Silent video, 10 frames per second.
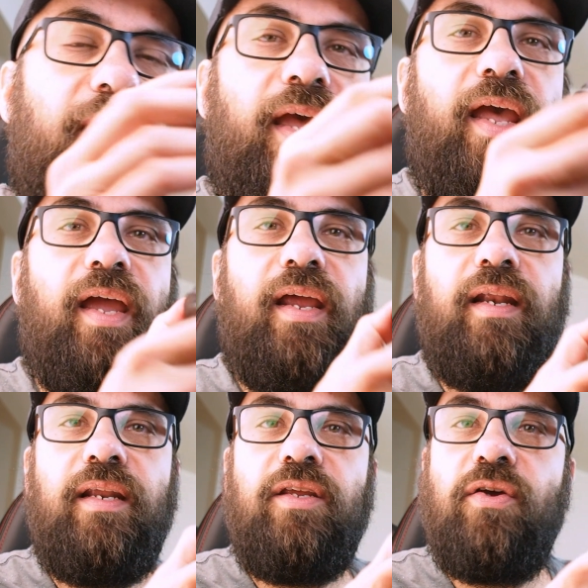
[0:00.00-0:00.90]

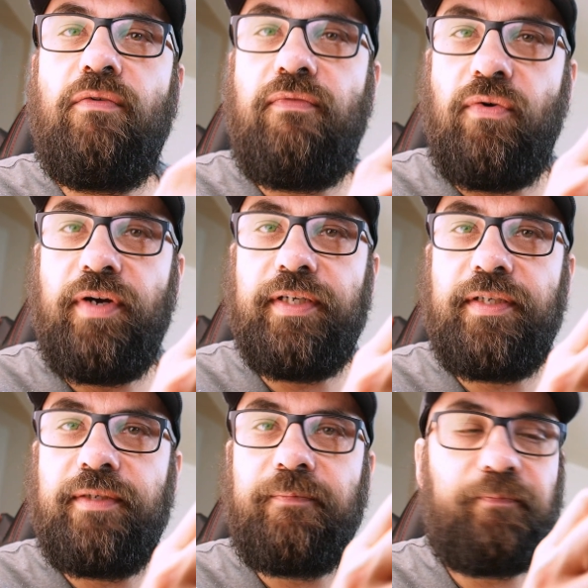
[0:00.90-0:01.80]
and your
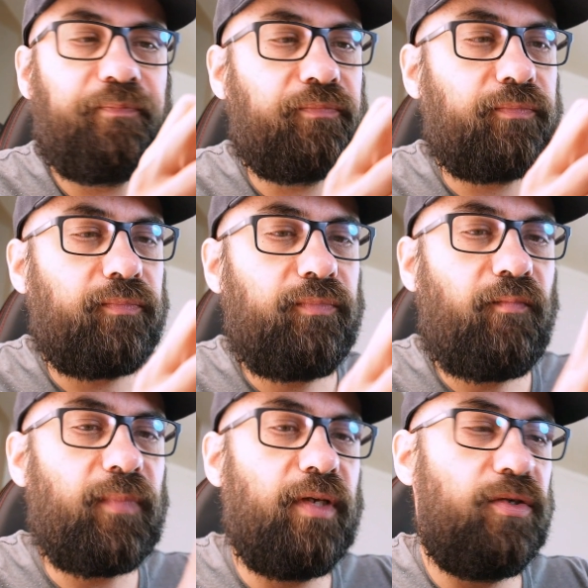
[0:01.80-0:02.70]
focus.
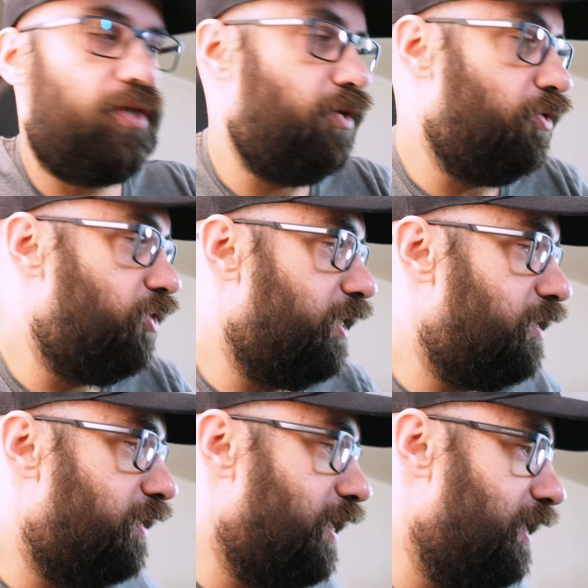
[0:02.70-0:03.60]
So you
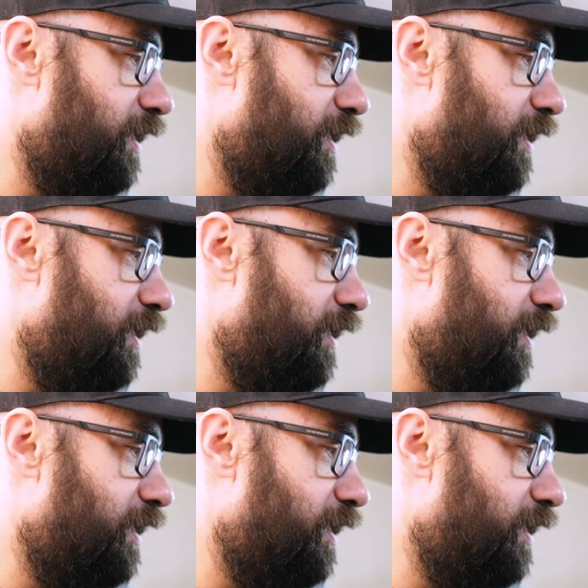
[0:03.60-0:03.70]
just